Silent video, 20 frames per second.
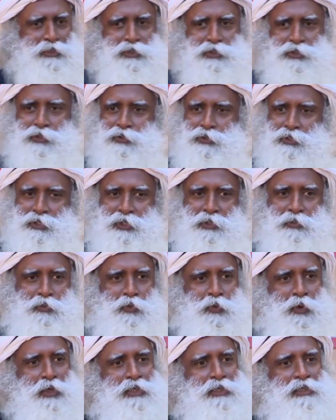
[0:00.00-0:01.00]
to see
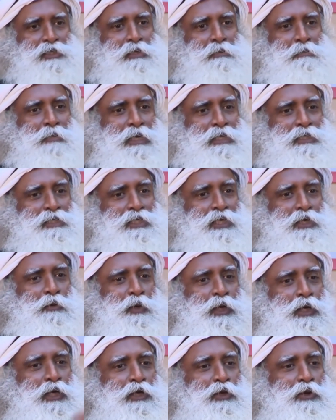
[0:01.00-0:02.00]
what is the best thing we
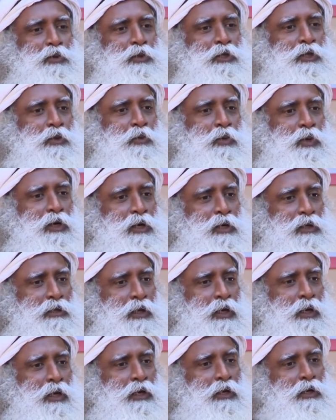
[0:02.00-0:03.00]
can do in the world,
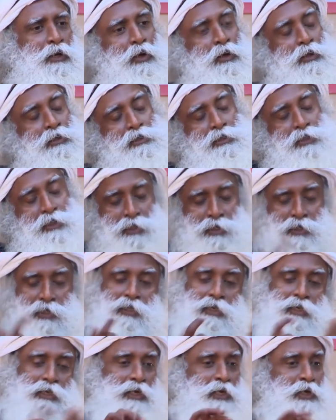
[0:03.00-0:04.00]
not sit
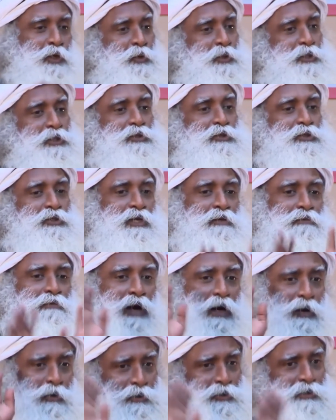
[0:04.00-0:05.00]
here and twist yourself
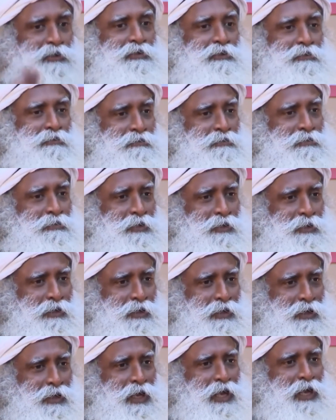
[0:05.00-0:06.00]
out.
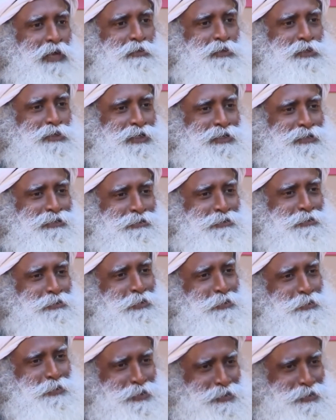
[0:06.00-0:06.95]
I'm saying don't twist